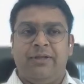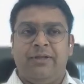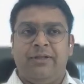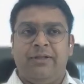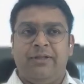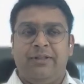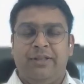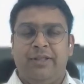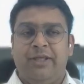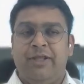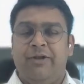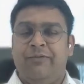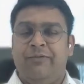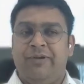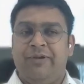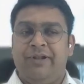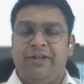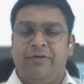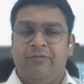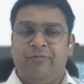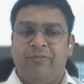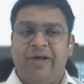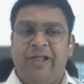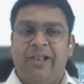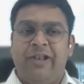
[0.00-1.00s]

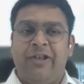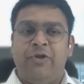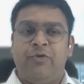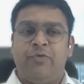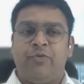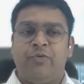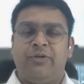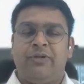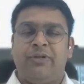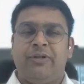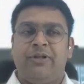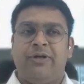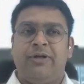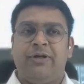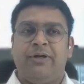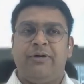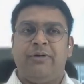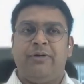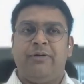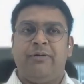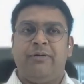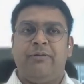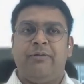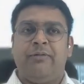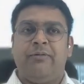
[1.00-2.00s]

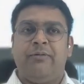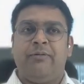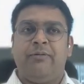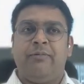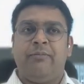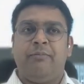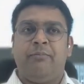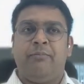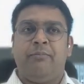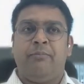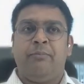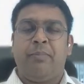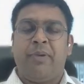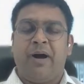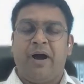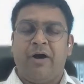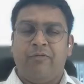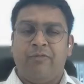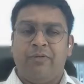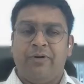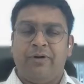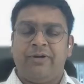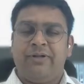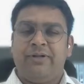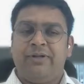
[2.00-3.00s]
the
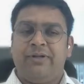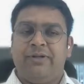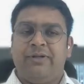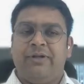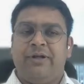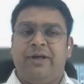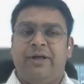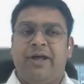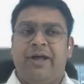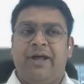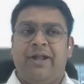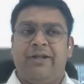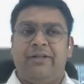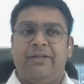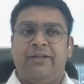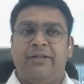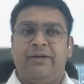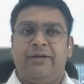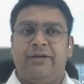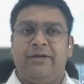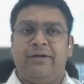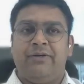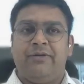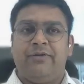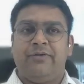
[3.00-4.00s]
power and
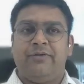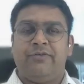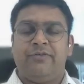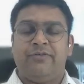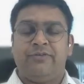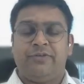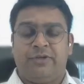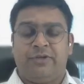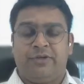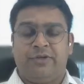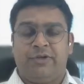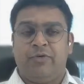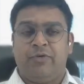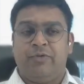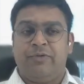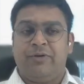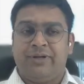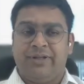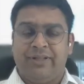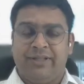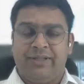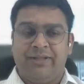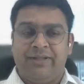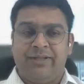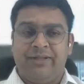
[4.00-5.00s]
the
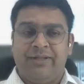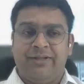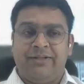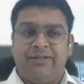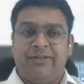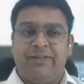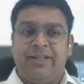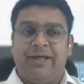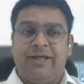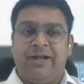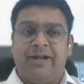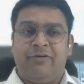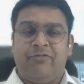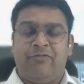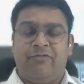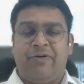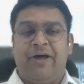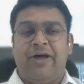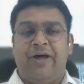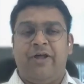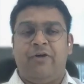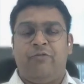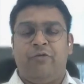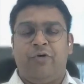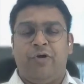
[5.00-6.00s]
security that
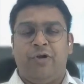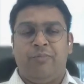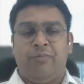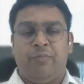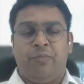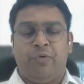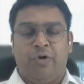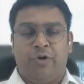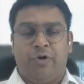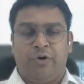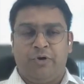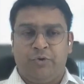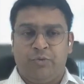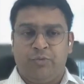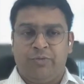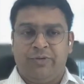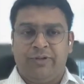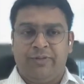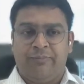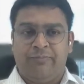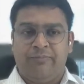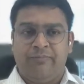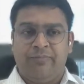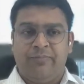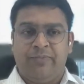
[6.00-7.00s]
firewall brought to
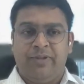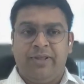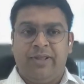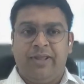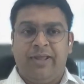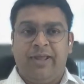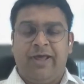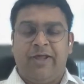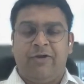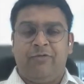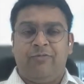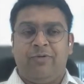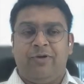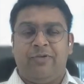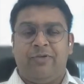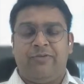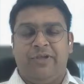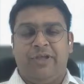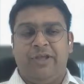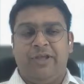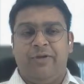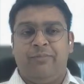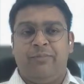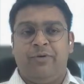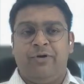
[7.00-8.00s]
them, and
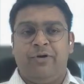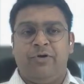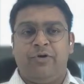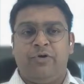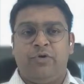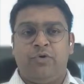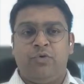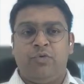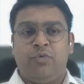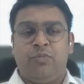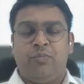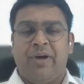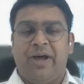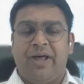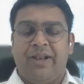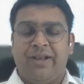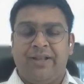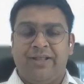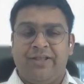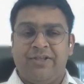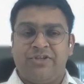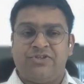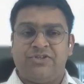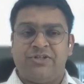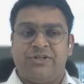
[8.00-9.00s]
was able to
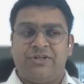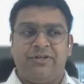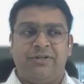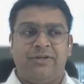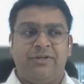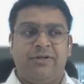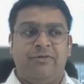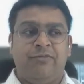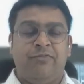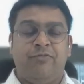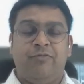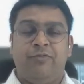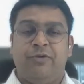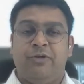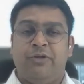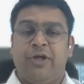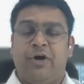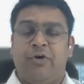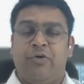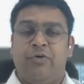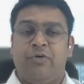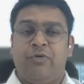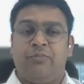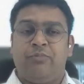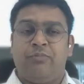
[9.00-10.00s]
manage it
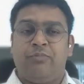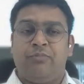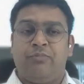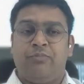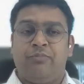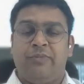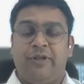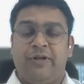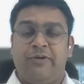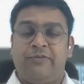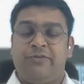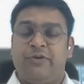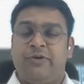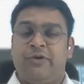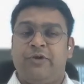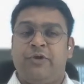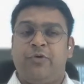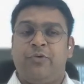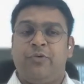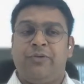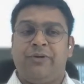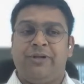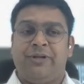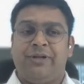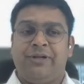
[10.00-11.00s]
without their
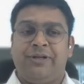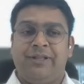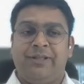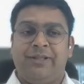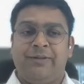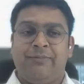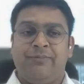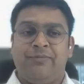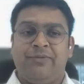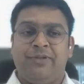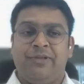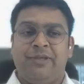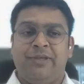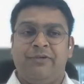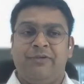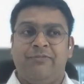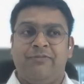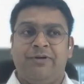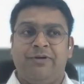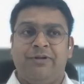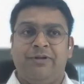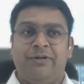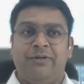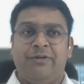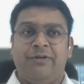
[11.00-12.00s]
security teams
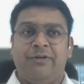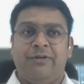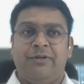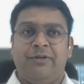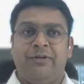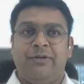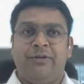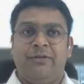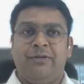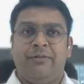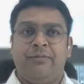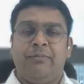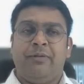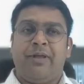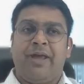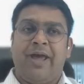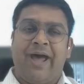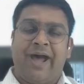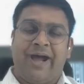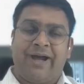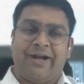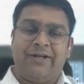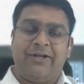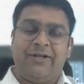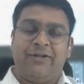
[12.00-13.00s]
even
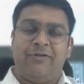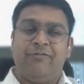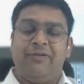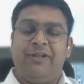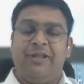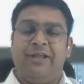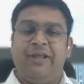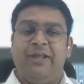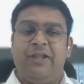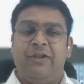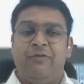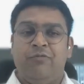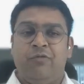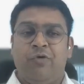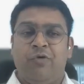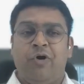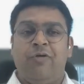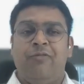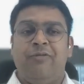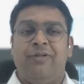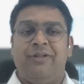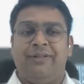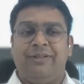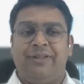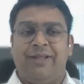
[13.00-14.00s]
actively
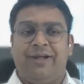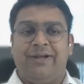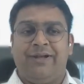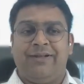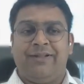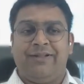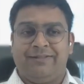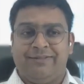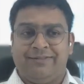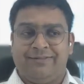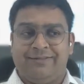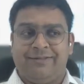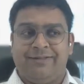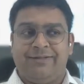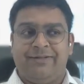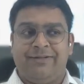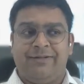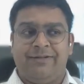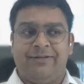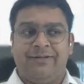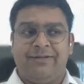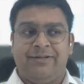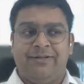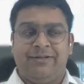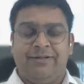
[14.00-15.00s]
involved in that
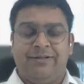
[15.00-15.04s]
incident